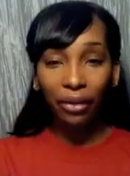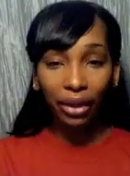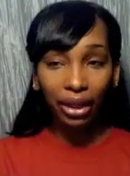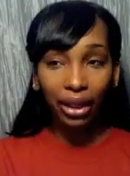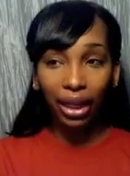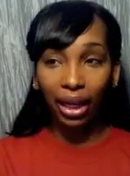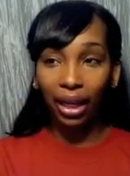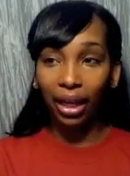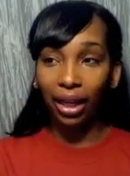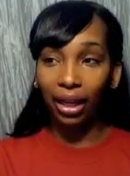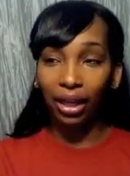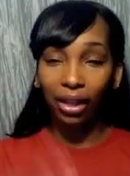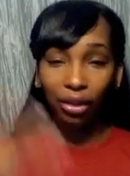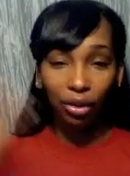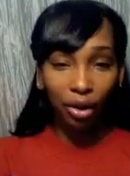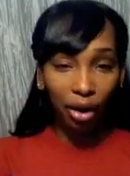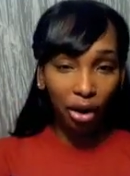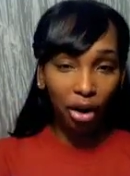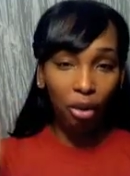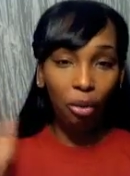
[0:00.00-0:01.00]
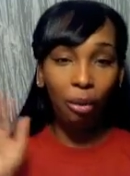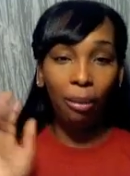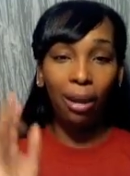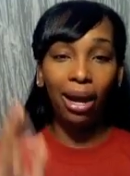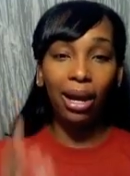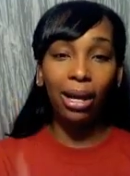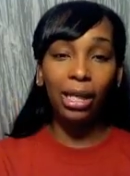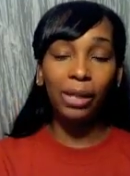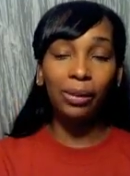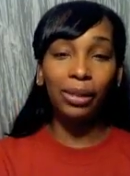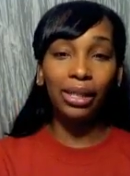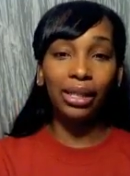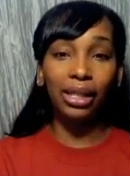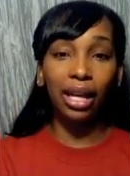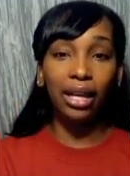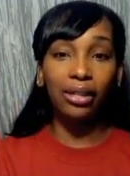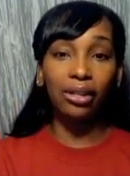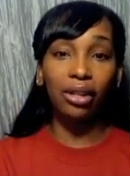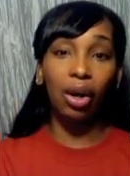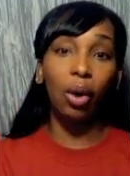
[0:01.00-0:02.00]
thing and you heard what my husband
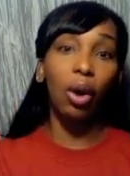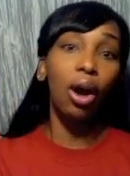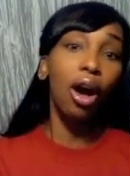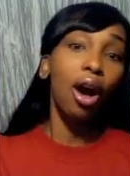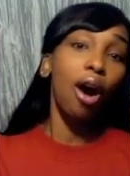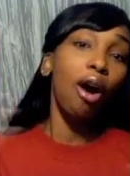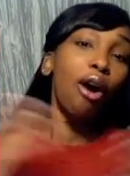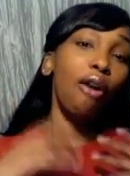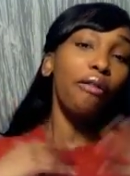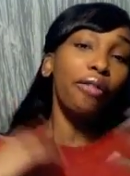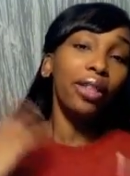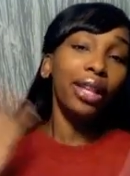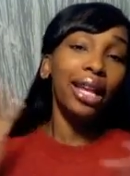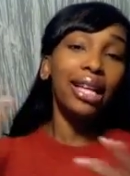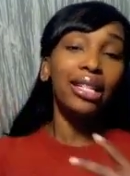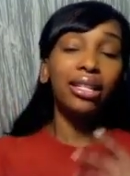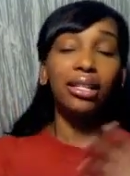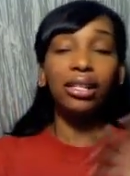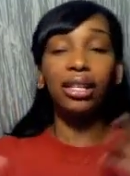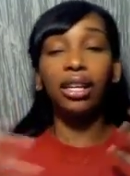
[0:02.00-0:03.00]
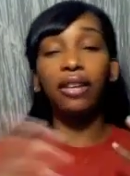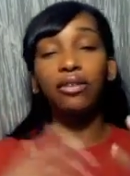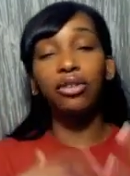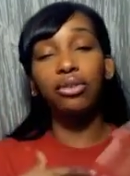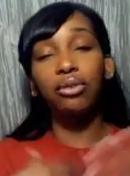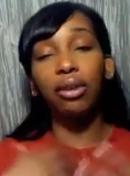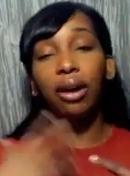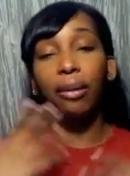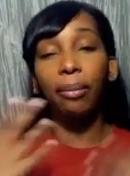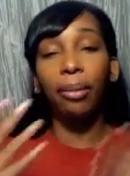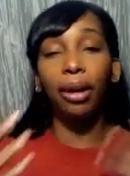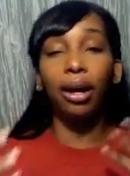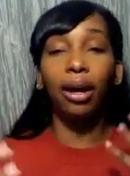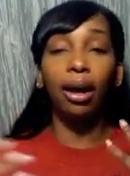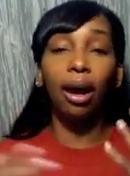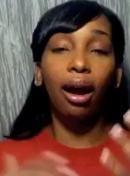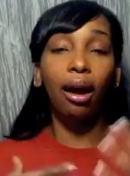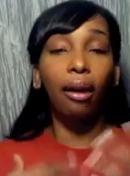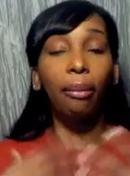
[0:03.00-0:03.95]
said so hopefully that just gives you a, a,